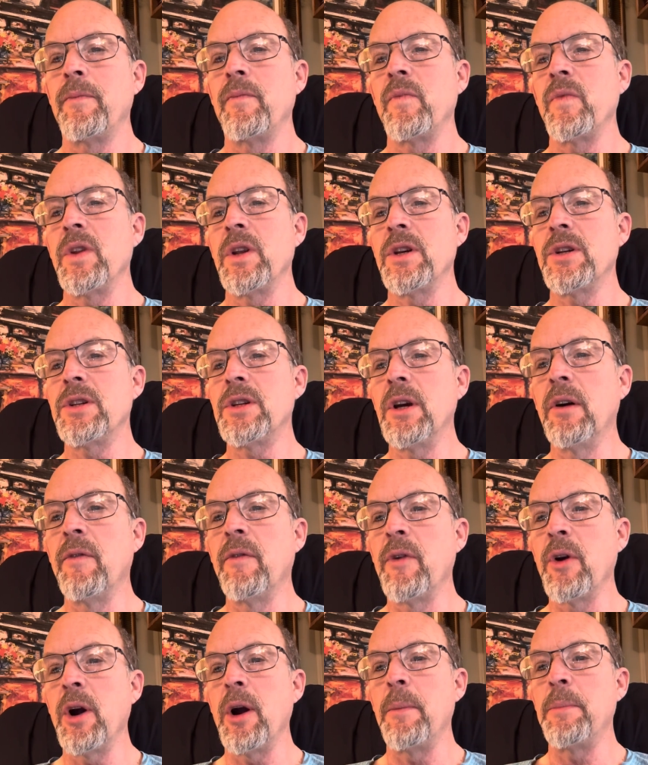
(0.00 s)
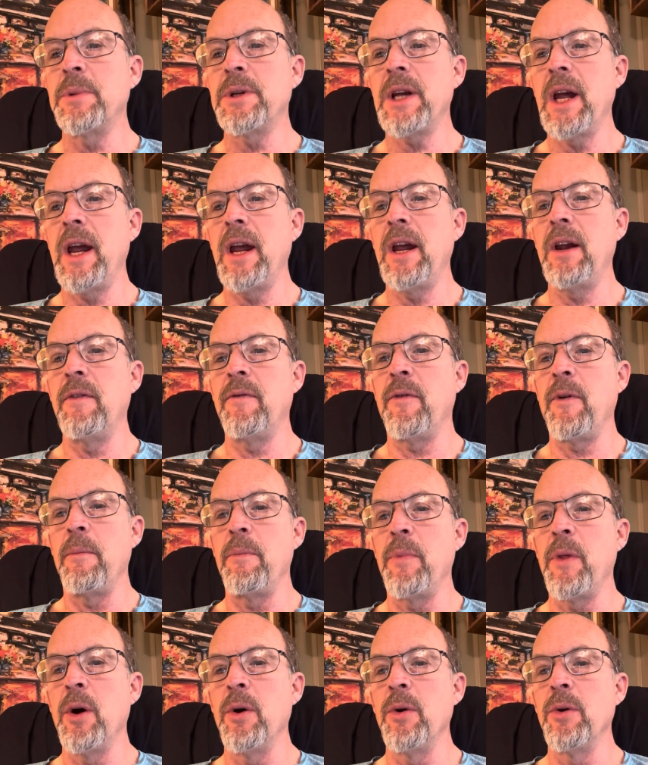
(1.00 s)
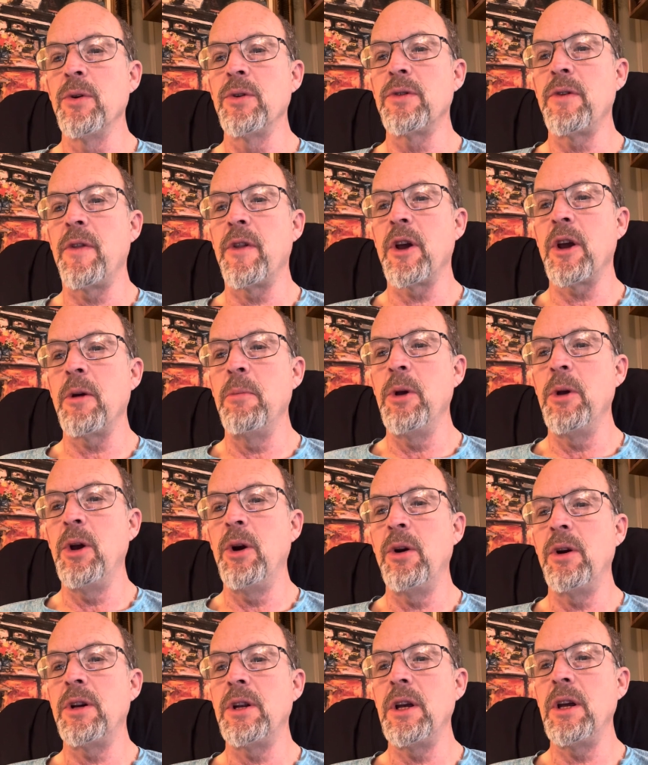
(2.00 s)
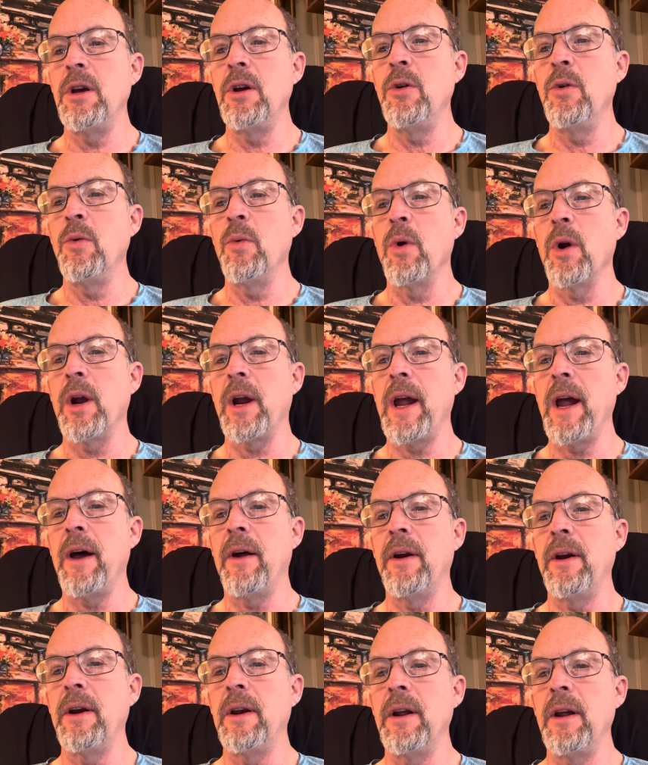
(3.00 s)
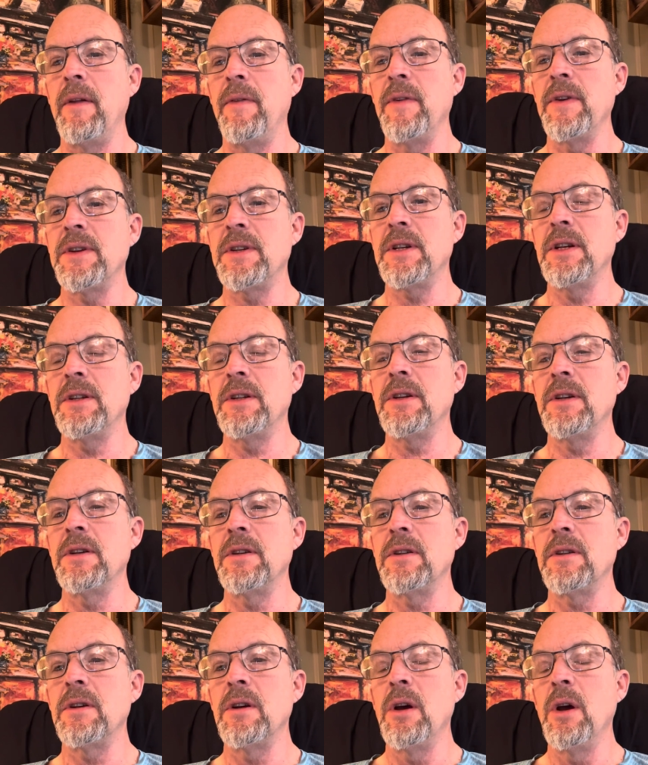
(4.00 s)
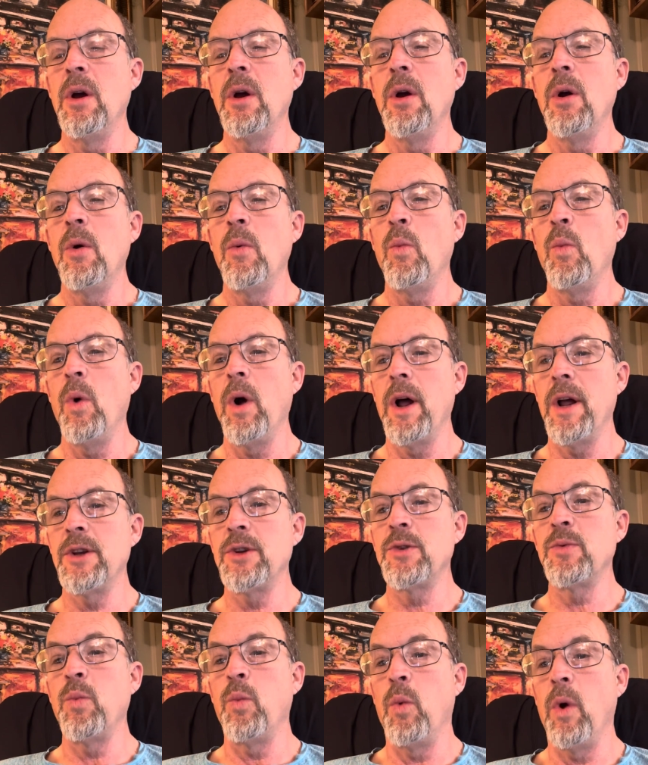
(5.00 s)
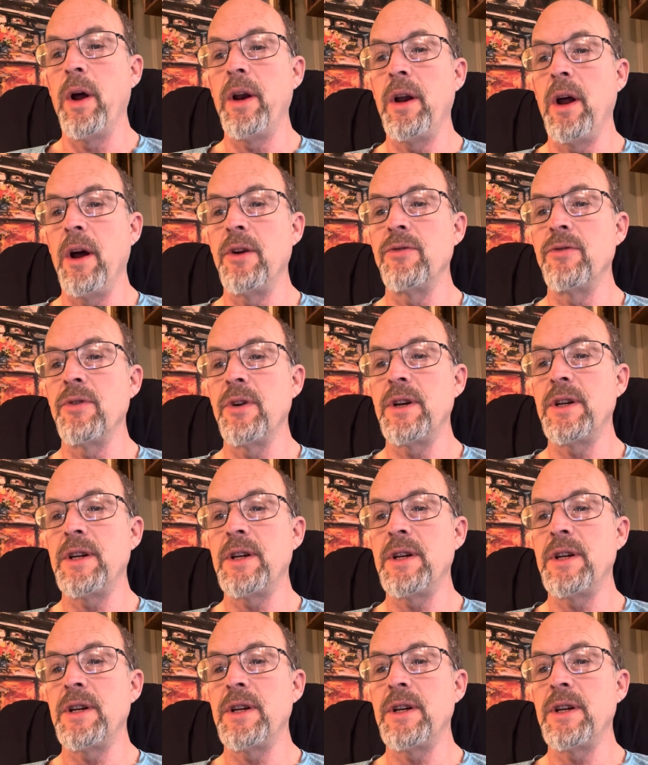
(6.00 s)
The silver obtained from those of the community who were counted in the census was 100